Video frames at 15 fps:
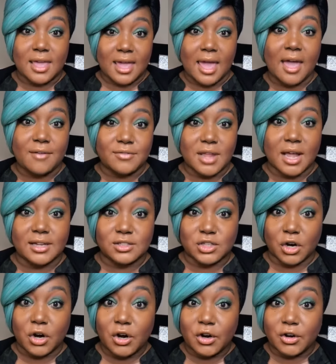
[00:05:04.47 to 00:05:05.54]
they have not
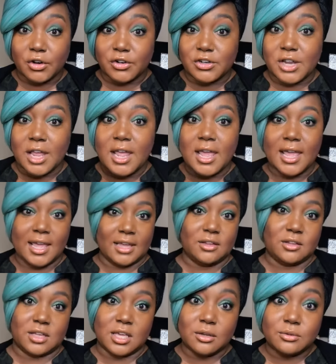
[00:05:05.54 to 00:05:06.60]
turned
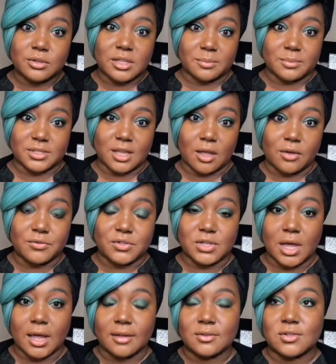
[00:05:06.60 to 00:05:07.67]
and killed themselves
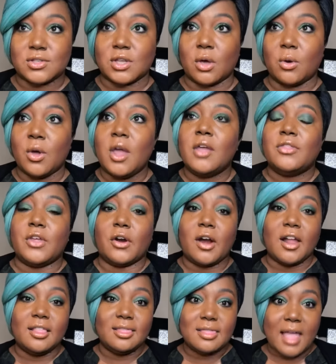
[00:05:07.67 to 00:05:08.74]
yet. So there are
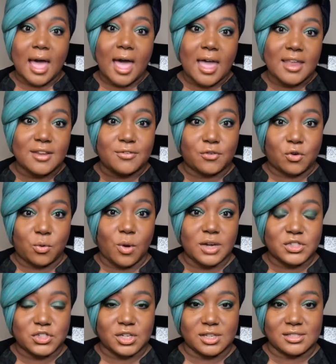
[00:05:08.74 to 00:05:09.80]
a lot of
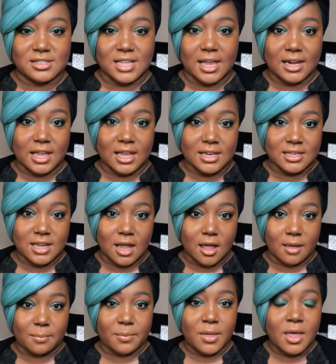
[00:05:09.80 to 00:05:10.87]
questions that end
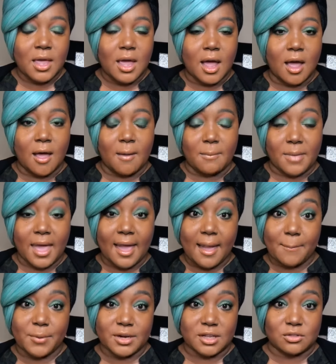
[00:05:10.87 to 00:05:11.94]
up um,
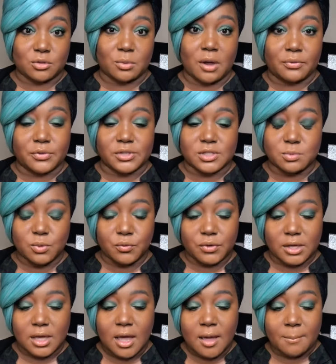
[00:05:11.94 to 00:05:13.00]
happening throughout this
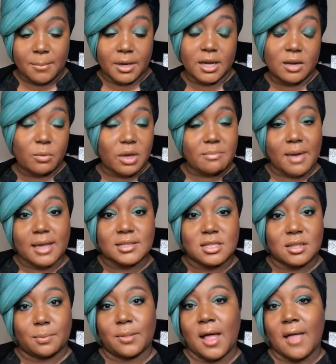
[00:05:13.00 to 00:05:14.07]
movie. But anyway, back to
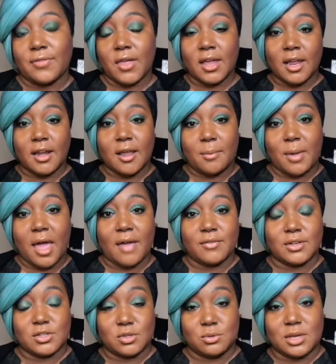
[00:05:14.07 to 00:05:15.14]
the plot, they end up
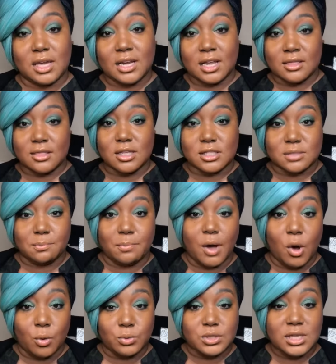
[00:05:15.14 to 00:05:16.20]
having to get in this
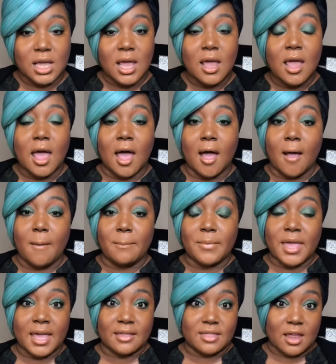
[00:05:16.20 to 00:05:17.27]
boat um,
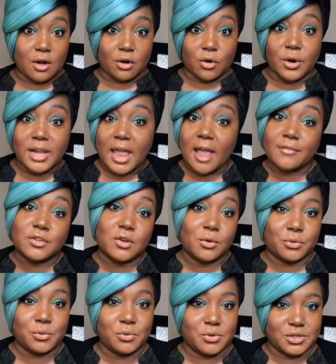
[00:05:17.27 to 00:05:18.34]
and they are going to have to go
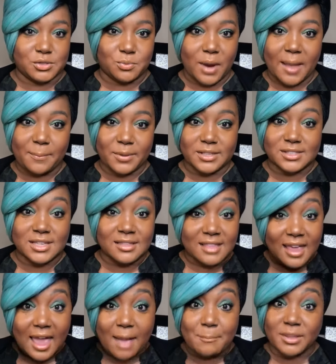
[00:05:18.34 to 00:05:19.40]
through these rapids and
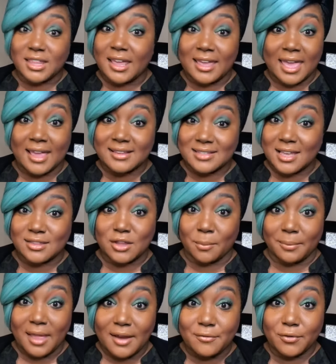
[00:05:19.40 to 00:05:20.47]
they have, but they can't take their
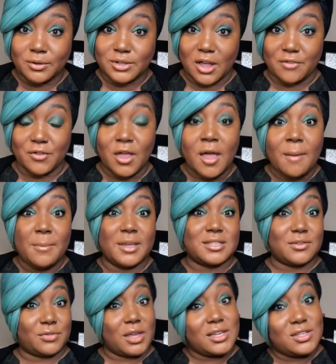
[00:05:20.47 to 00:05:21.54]
blindfold off
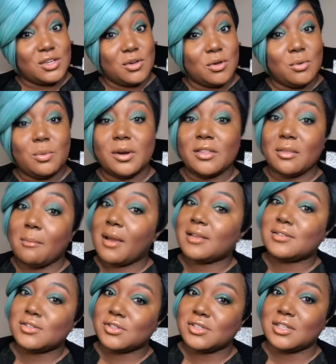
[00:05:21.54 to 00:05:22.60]
because if they do, one of the
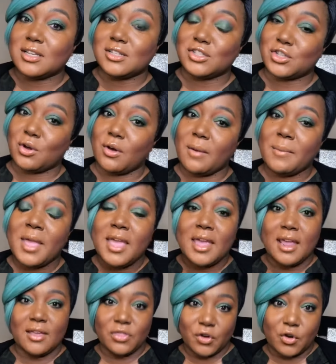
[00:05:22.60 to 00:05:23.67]
monsters is going to show up
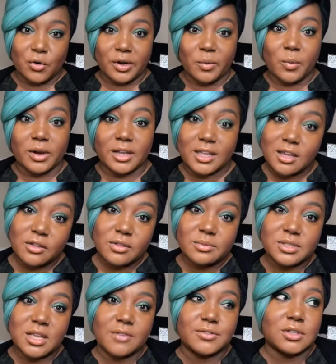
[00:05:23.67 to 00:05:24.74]
and they're going to want to kill
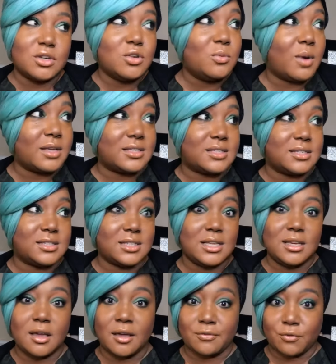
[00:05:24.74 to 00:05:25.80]
themselves. And who wants to
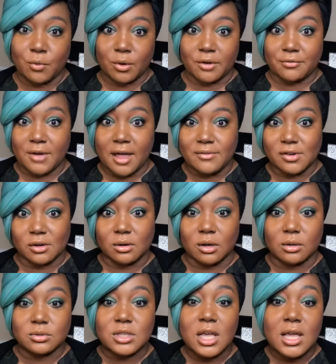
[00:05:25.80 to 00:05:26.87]
see a four or five year
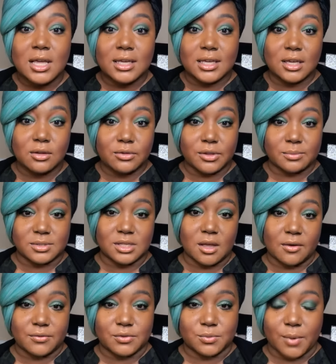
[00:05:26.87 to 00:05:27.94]
old kill
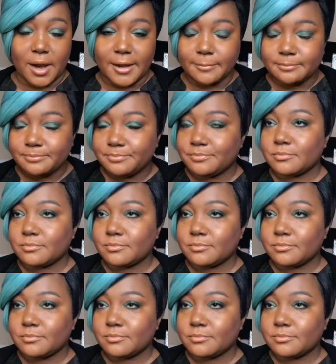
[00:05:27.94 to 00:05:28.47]
themselves, right?